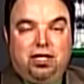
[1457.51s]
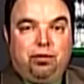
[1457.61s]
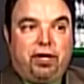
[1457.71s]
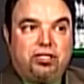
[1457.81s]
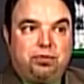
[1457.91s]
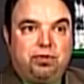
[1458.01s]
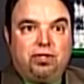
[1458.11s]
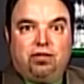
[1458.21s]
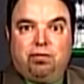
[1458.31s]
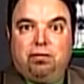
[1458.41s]
the
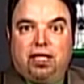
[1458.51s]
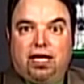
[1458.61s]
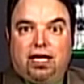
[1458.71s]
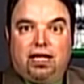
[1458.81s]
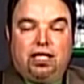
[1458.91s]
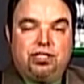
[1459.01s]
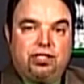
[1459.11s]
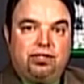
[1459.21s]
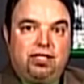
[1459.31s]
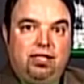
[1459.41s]
possibility of maybe getting an
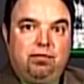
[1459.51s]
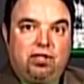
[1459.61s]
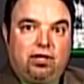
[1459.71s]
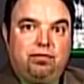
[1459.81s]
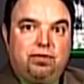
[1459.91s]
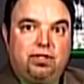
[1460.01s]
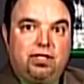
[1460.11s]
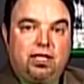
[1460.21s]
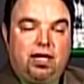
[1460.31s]
NHL team in Hartford.